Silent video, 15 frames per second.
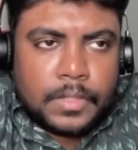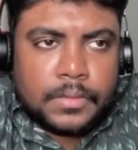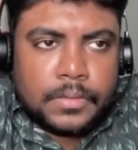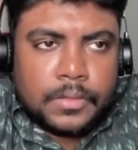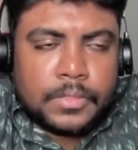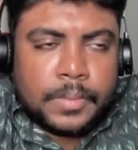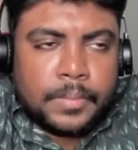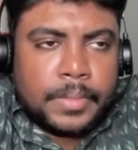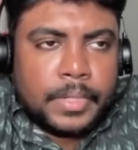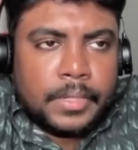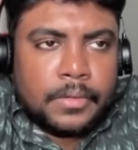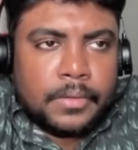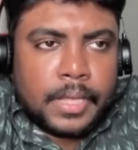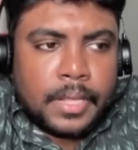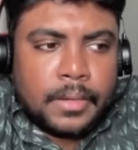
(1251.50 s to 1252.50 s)
So simply
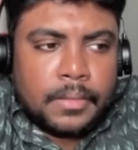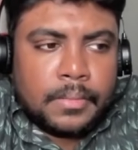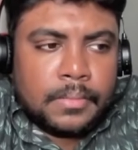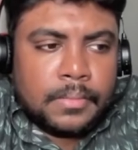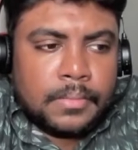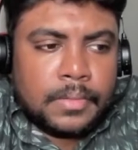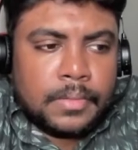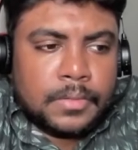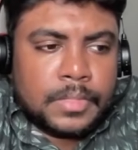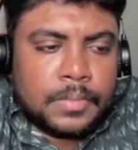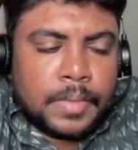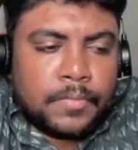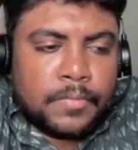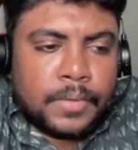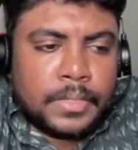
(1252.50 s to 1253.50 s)
you can use the
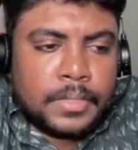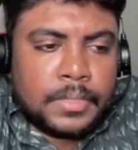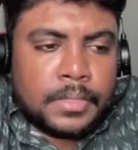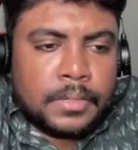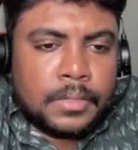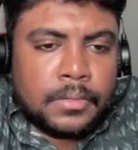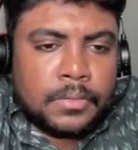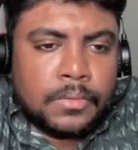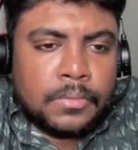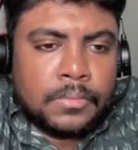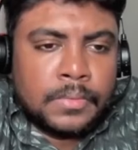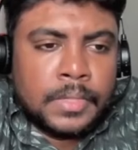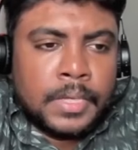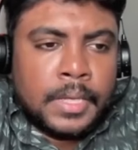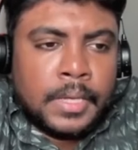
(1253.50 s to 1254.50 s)
map function to
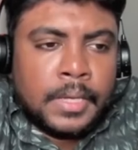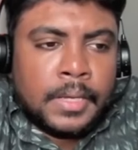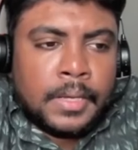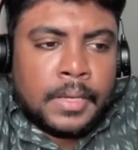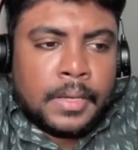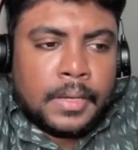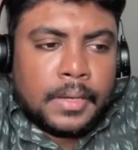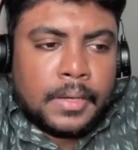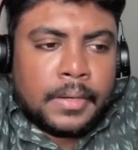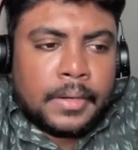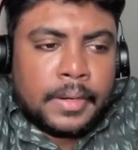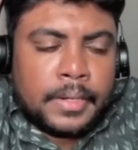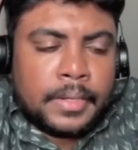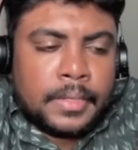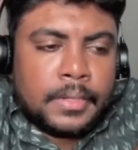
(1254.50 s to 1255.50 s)

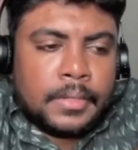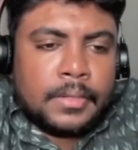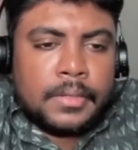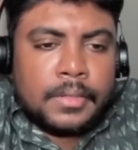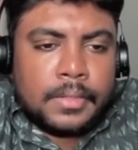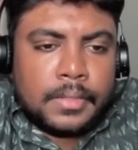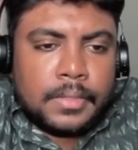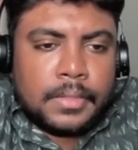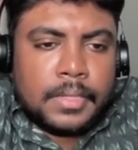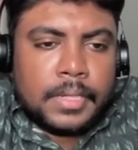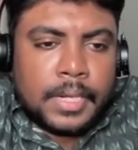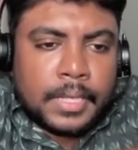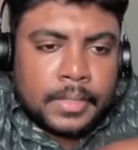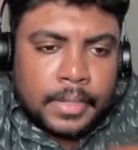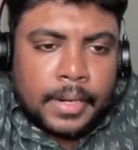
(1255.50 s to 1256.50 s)
return
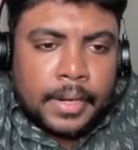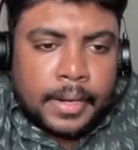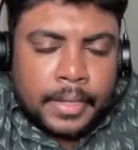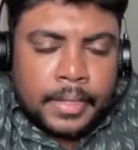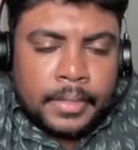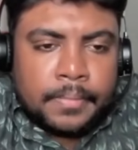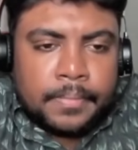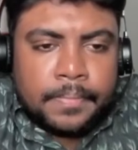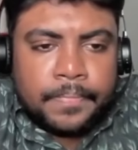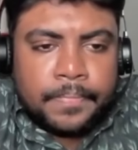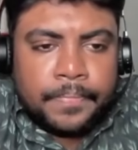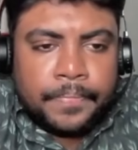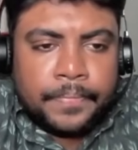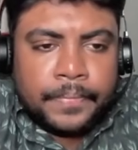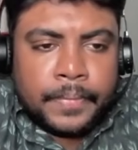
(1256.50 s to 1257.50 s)
another array
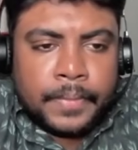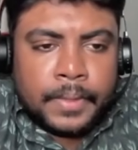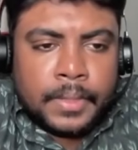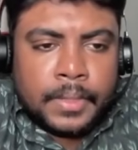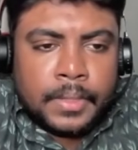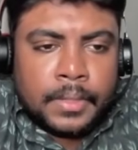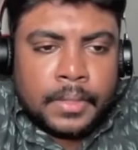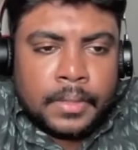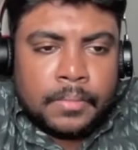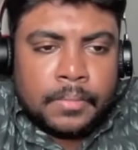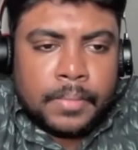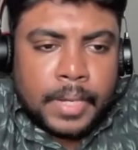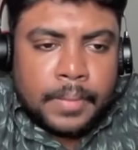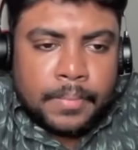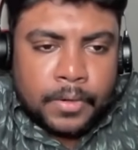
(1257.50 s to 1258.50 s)

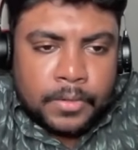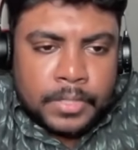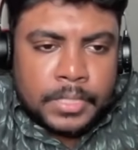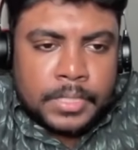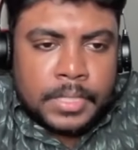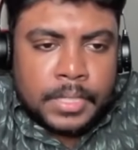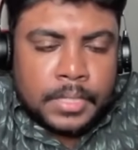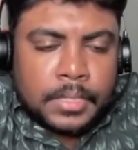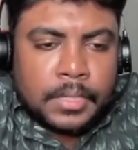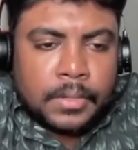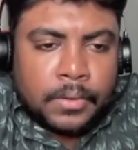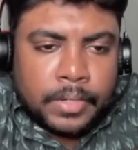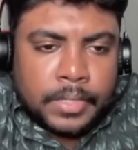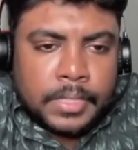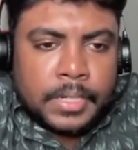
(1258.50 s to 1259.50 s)
by processing the
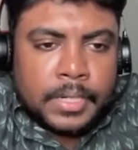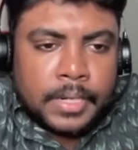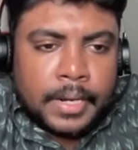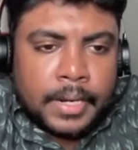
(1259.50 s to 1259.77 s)
original